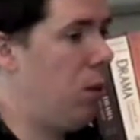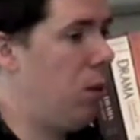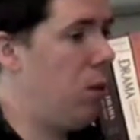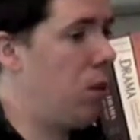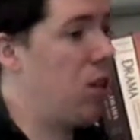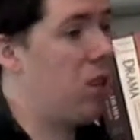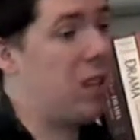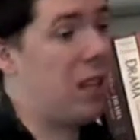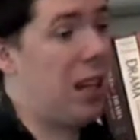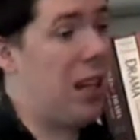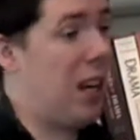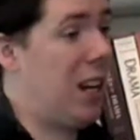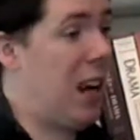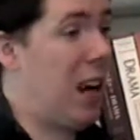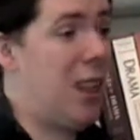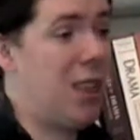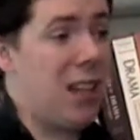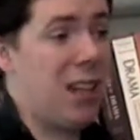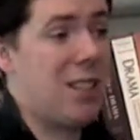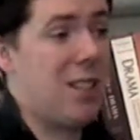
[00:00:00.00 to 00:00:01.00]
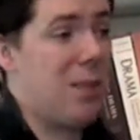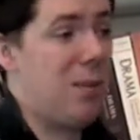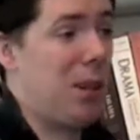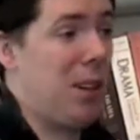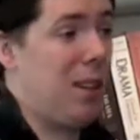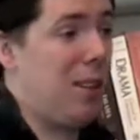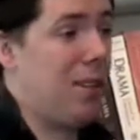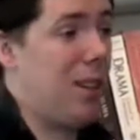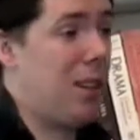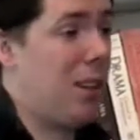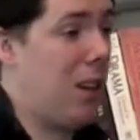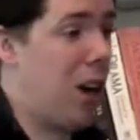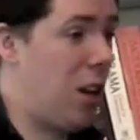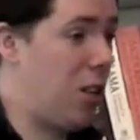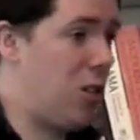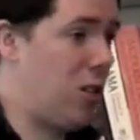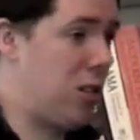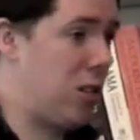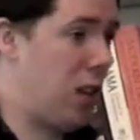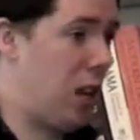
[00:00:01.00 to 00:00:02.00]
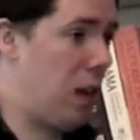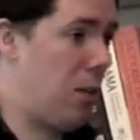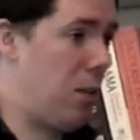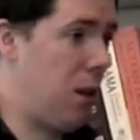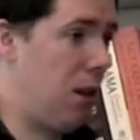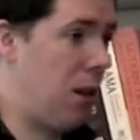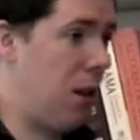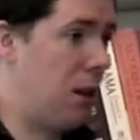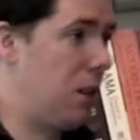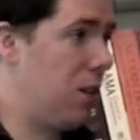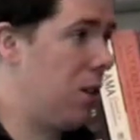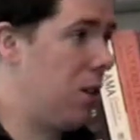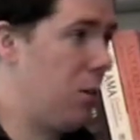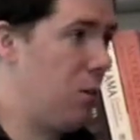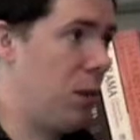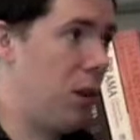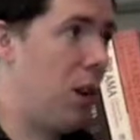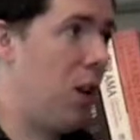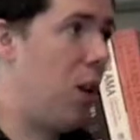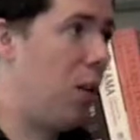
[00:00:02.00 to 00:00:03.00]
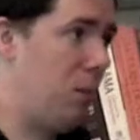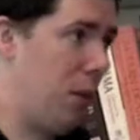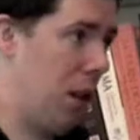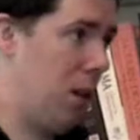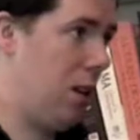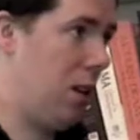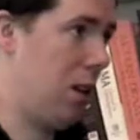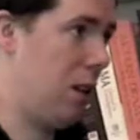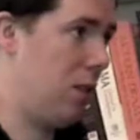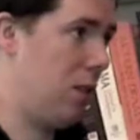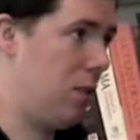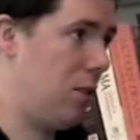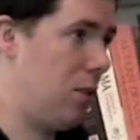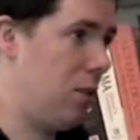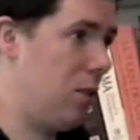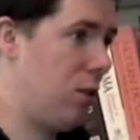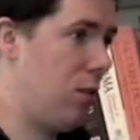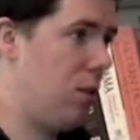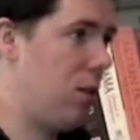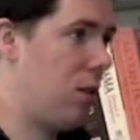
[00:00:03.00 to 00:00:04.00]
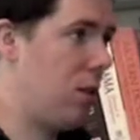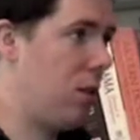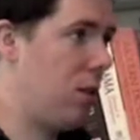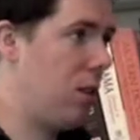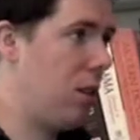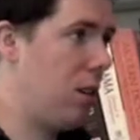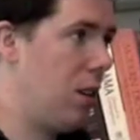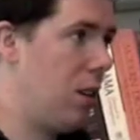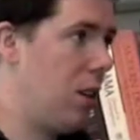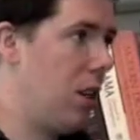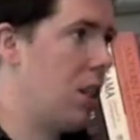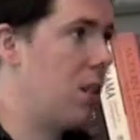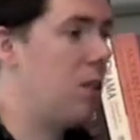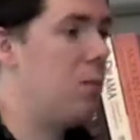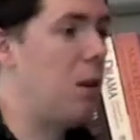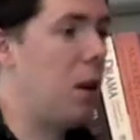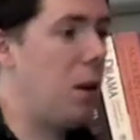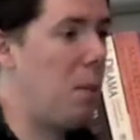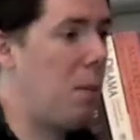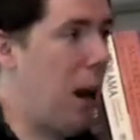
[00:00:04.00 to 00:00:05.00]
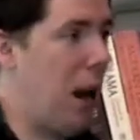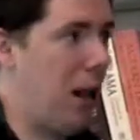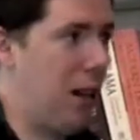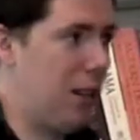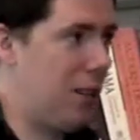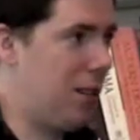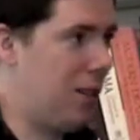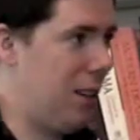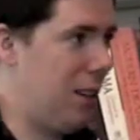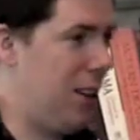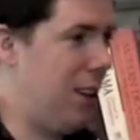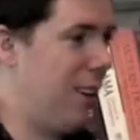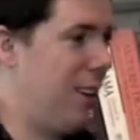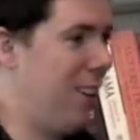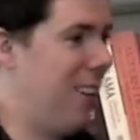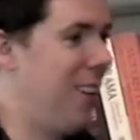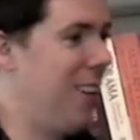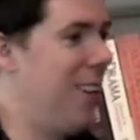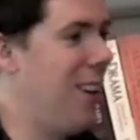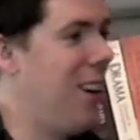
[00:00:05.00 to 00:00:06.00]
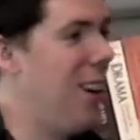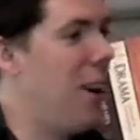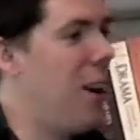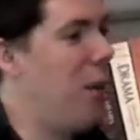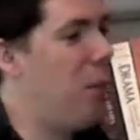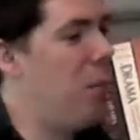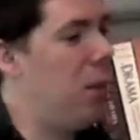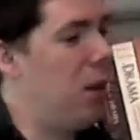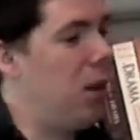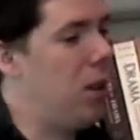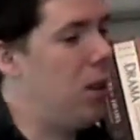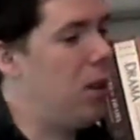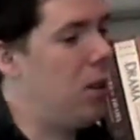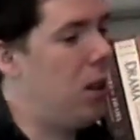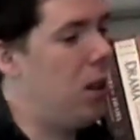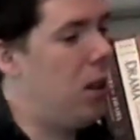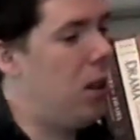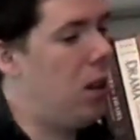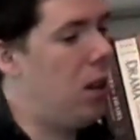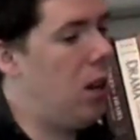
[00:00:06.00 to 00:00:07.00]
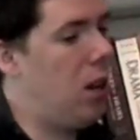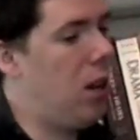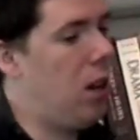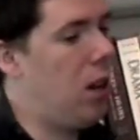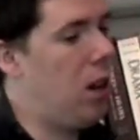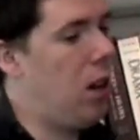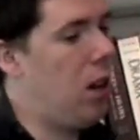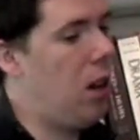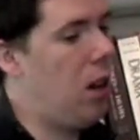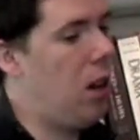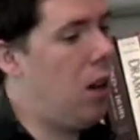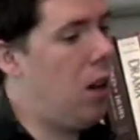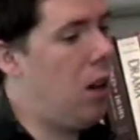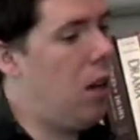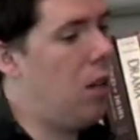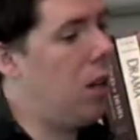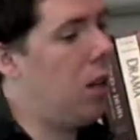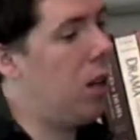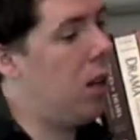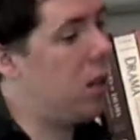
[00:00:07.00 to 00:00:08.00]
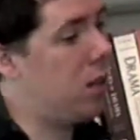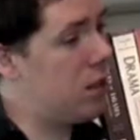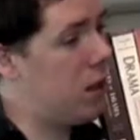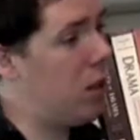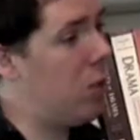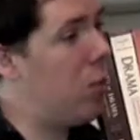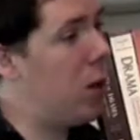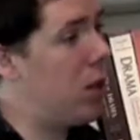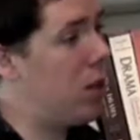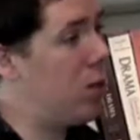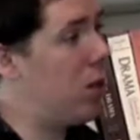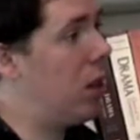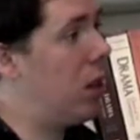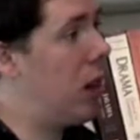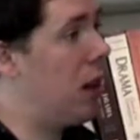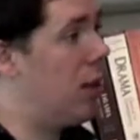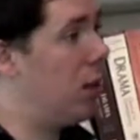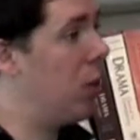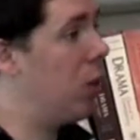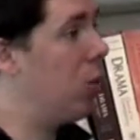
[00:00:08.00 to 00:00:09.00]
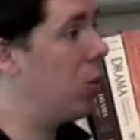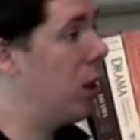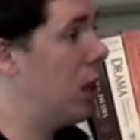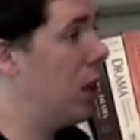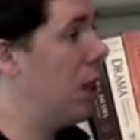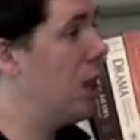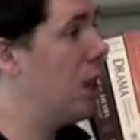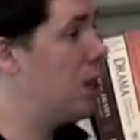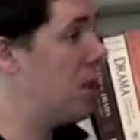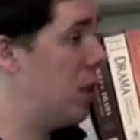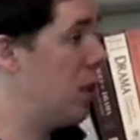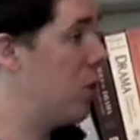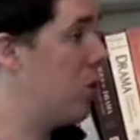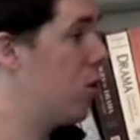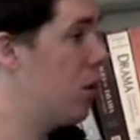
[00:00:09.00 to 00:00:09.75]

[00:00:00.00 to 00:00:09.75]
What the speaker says: Which is, again, I think something that not just gay men need to do, but all men need to do. There needs to be a balancing. But in some ways, Real Life Girl really is